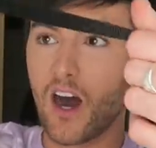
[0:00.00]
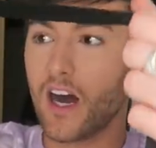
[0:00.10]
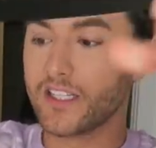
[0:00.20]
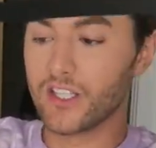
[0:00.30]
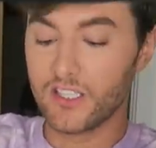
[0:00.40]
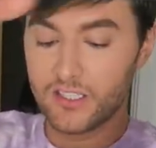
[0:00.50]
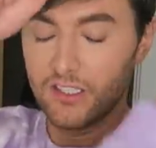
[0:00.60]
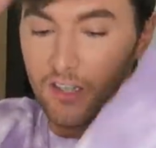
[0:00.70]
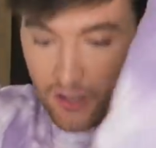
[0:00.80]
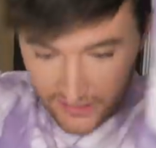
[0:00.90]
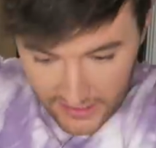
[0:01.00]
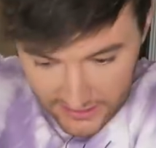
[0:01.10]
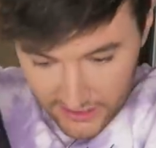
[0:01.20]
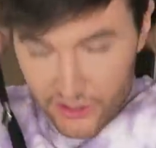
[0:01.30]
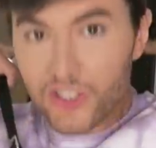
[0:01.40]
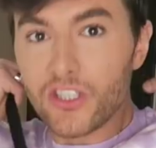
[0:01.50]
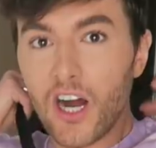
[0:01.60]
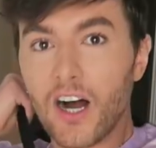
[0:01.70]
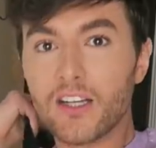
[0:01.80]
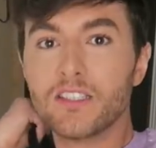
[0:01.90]
this is
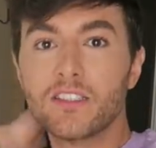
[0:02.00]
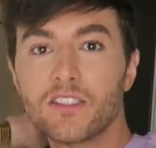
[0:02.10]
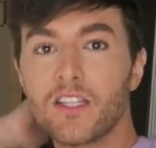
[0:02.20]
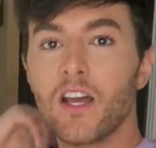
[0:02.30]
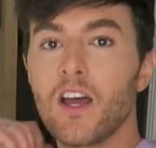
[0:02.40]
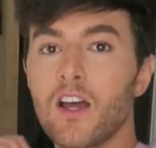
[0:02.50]
just,